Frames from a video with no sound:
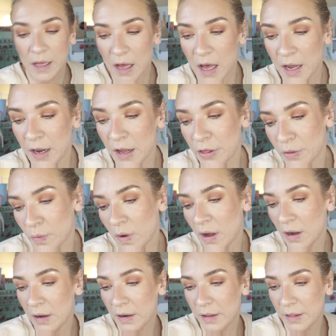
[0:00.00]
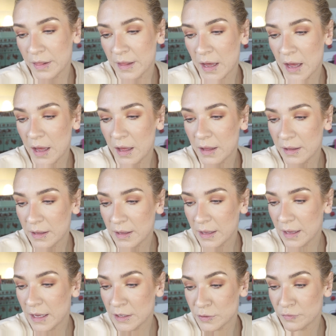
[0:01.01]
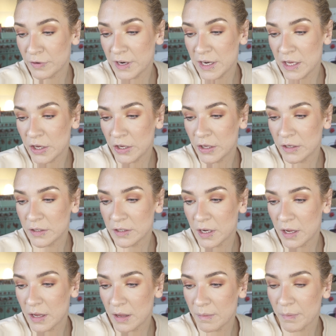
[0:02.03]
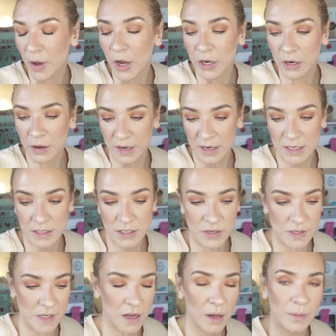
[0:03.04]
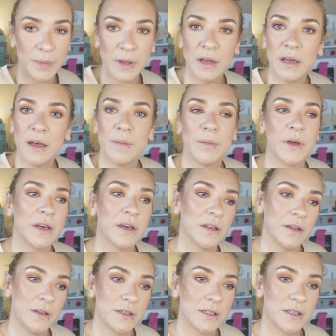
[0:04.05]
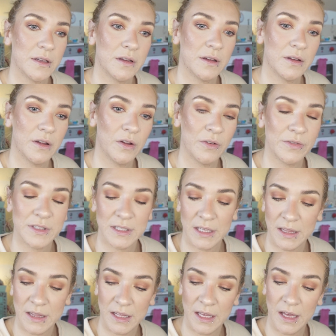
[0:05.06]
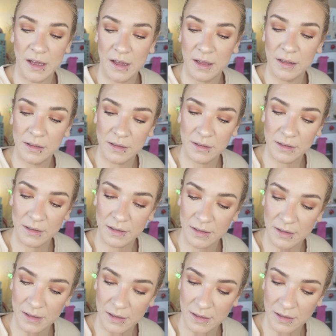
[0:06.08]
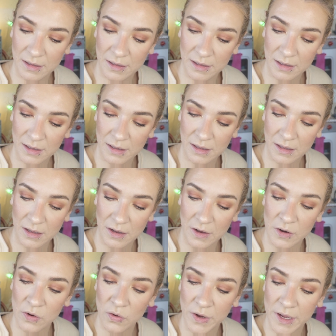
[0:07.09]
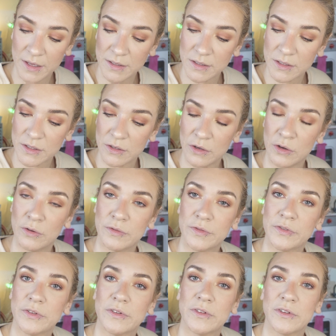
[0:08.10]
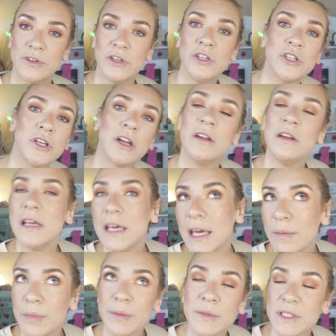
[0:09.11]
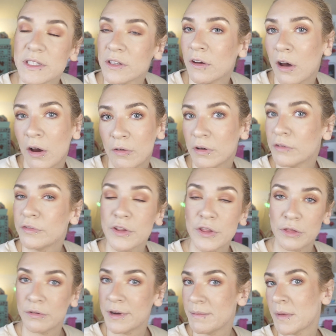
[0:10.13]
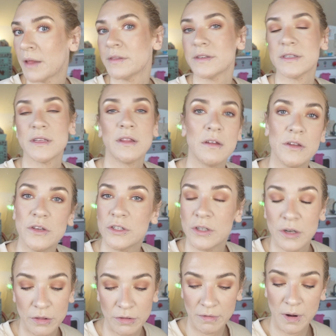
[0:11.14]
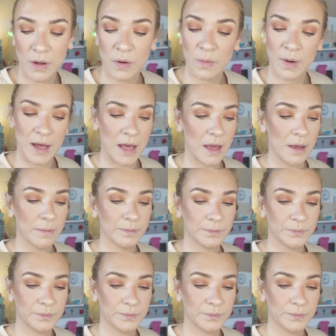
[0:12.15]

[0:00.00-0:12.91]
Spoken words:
Another one that is really good, but I know I need to use it up because obviously the annoyance of you should only keep a mascara for 3 months and then you should throw it away.